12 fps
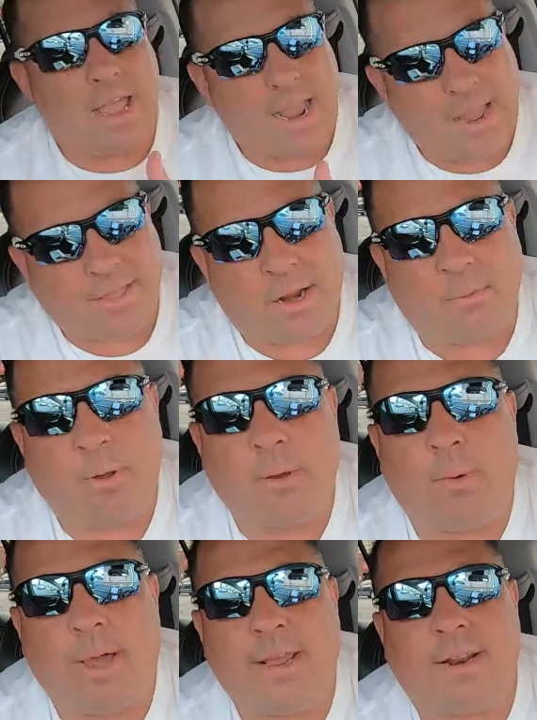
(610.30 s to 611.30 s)
and then we
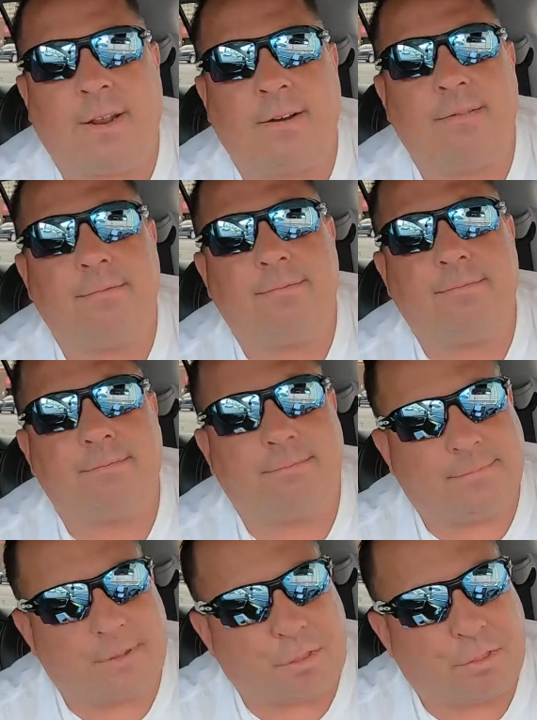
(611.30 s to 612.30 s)
weighed it,
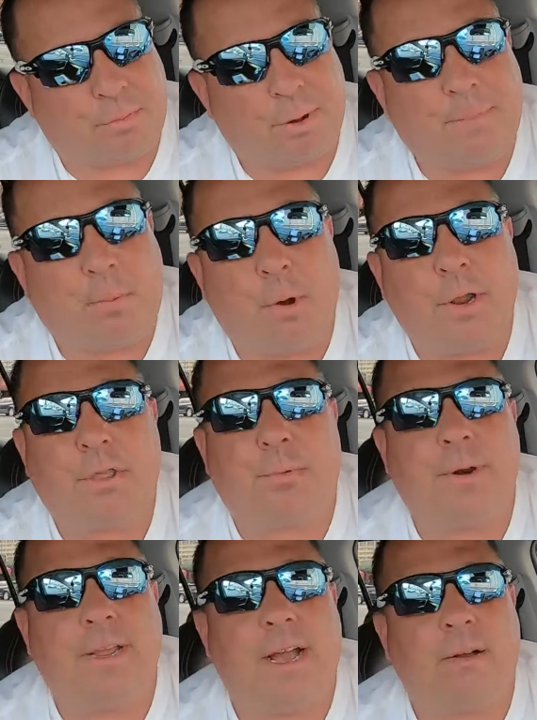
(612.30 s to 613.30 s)

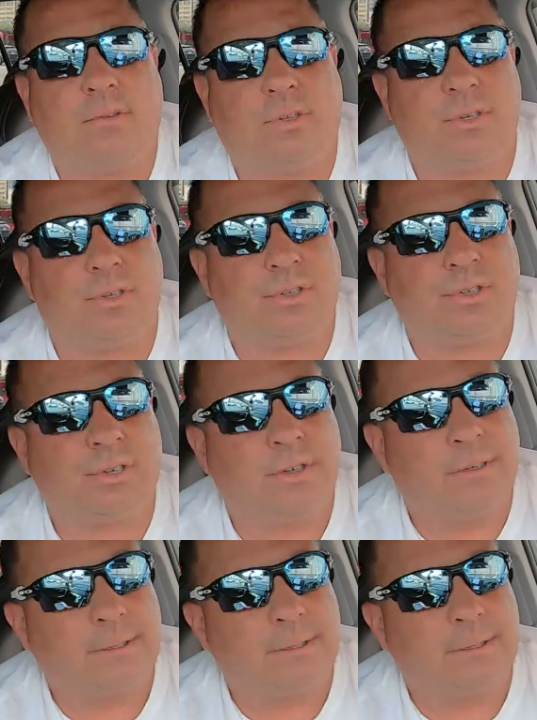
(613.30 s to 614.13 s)
3.3 ounces.